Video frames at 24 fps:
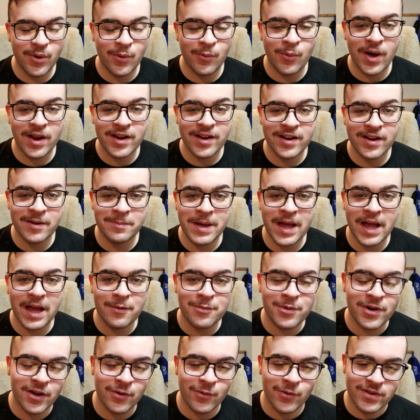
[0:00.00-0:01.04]
what ended up
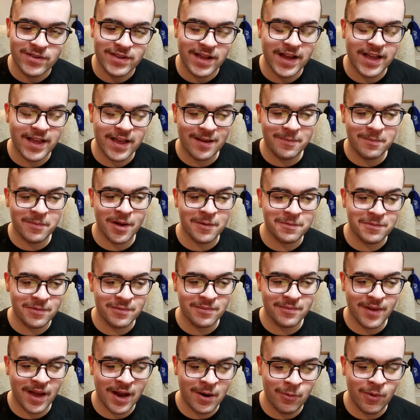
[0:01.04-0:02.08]
happening was
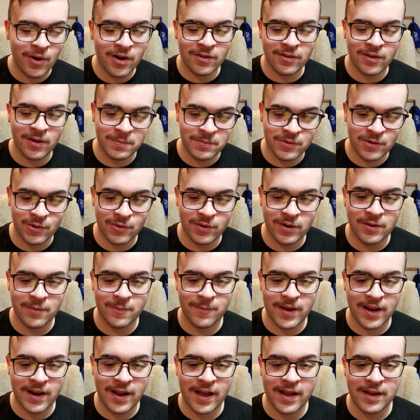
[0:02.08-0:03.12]
I walked up to
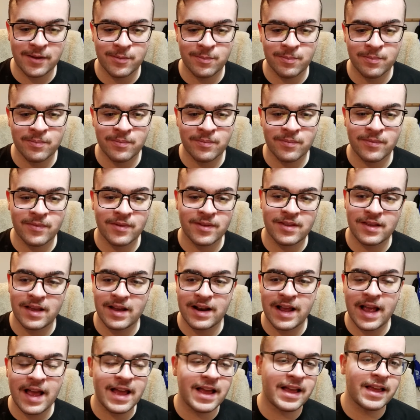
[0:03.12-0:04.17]
him and I
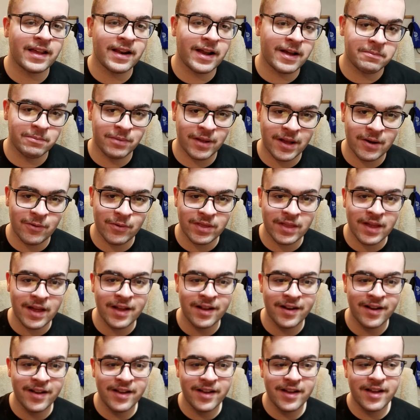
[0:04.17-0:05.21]
said, hey, can I play with
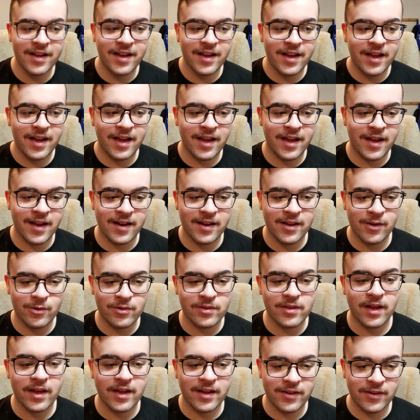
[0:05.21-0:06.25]
that? And he
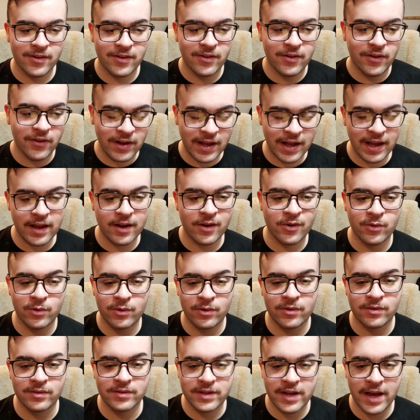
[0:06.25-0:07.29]
was like, okay,
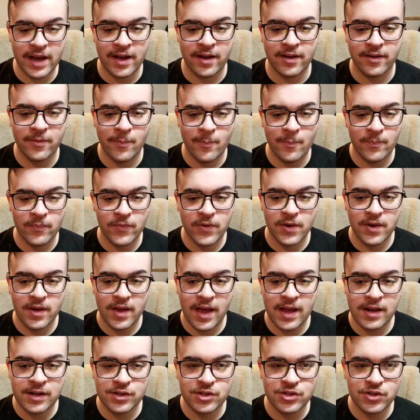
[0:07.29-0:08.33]
cool, yeah.
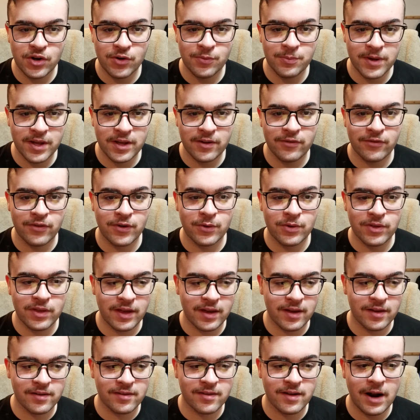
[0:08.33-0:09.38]
And he showed me a few
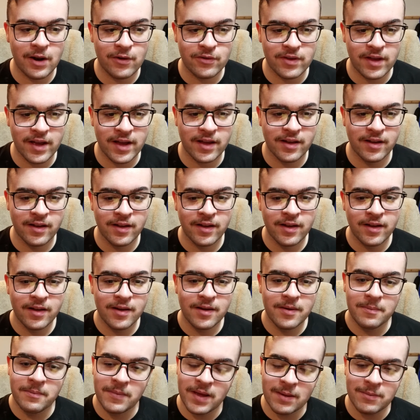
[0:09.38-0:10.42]
things, and I was like,
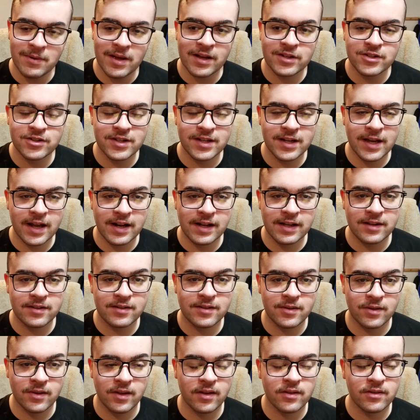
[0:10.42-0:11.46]
maybe I should get
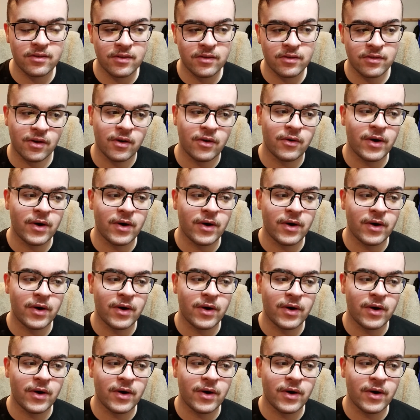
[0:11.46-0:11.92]
into this.